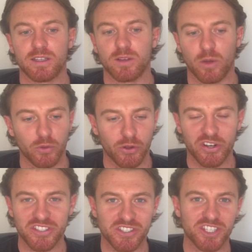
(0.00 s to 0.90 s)
I've not gone
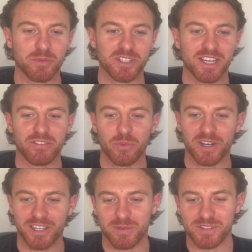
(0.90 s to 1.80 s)
into too much effort when
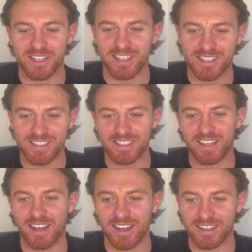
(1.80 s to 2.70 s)
it comes to this,
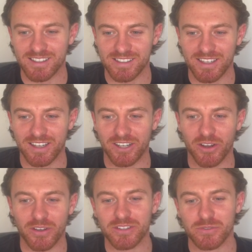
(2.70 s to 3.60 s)
as you
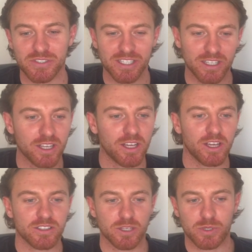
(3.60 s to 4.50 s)
know, it's obviously
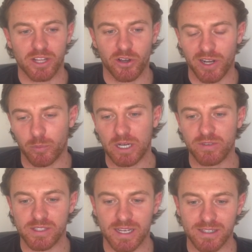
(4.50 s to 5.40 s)
subject line and
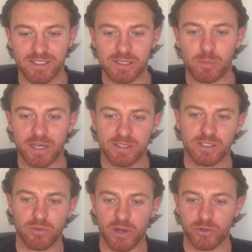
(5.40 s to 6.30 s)
preview text is based
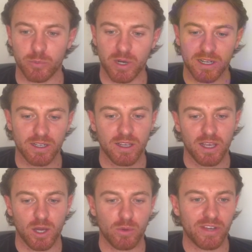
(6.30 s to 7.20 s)
around your brand.
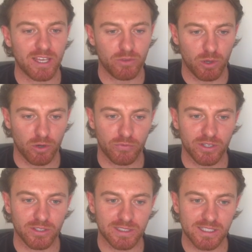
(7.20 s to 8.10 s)
However, if you're offering
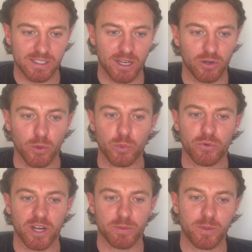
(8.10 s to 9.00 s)
a discount, I would
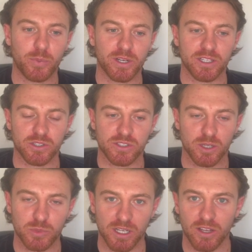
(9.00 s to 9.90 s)
recommend putting it in your
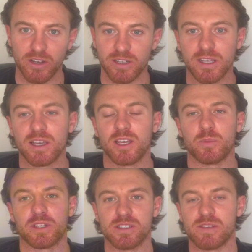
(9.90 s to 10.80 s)
subject line,
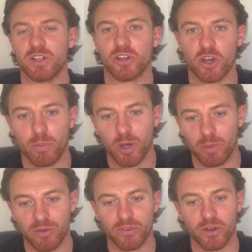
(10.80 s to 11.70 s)
because if you look on
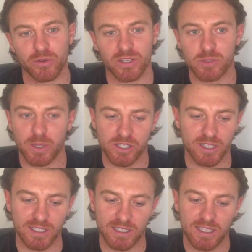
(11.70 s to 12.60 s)
mobile phone,
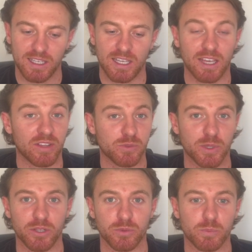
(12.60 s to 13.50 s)
especially if that's
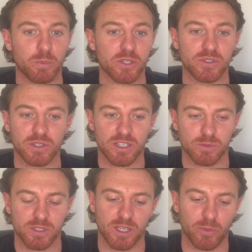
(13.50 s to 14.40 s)
where most of your
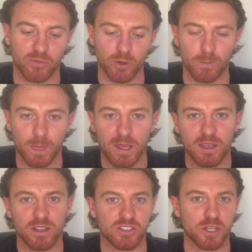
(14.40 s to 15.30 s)
customers are coming from,
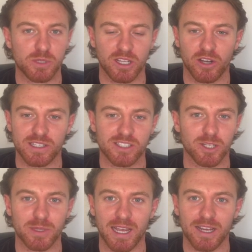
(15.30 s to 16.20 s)
the subject line is going to
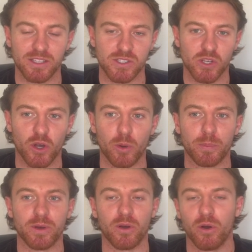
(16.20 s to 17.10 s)
be at the top
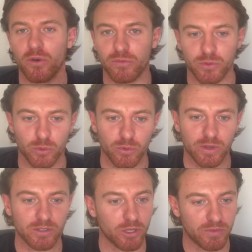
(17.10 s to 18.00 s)
of your
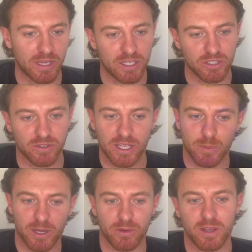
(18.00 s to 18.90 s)
notification
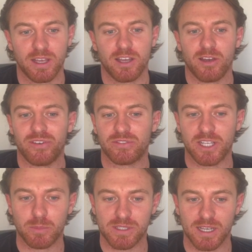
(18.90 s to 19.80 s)
email.
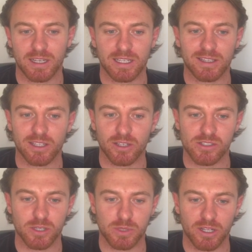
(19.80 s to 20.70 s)
15% in the
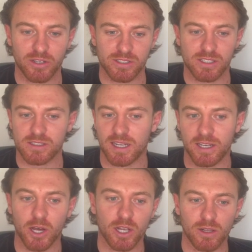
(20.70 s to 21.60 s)
subject line is going to stand
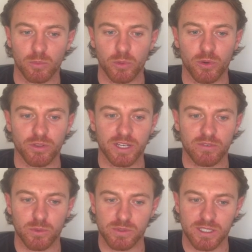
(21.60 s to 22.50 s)
out a lot more than
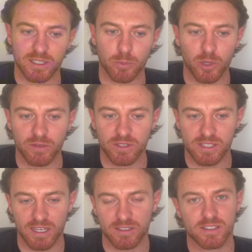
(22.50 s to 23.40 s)
if it was in the preview
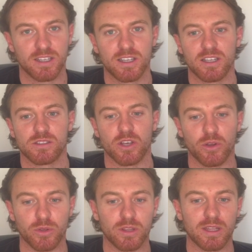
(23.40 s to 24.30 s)
text.
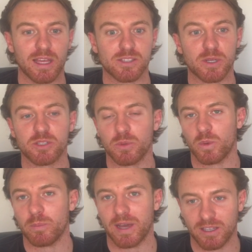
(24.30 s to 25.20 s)
So especially with
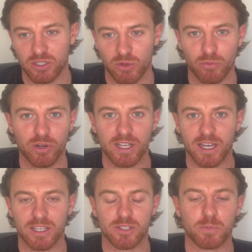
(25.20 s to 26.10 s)
Winback, you're trying to
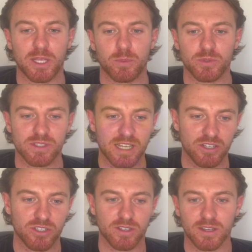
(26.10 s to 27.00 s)
re-gauge people's
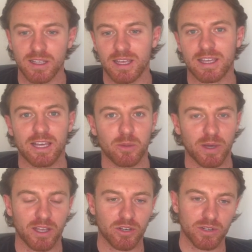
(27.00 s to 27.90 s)
attention, get them
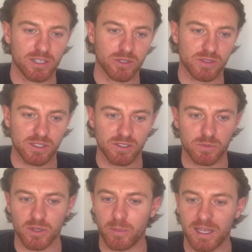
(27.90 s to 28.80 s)
back in your ecosystem.
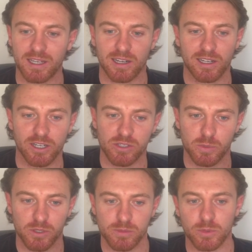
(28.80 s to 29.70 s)
So making it clear as
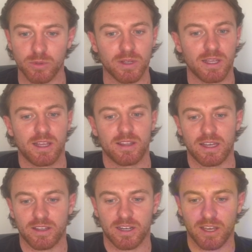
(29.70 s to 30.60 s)
possible that
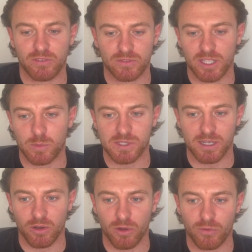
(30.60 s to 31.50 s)
they're going to get
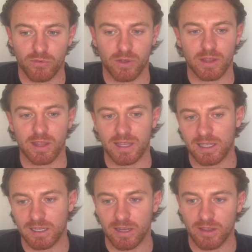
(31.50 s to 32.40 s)
15% off
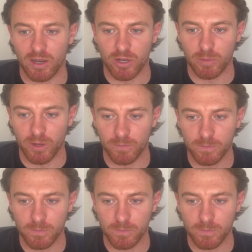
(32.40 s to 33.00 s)
in their email.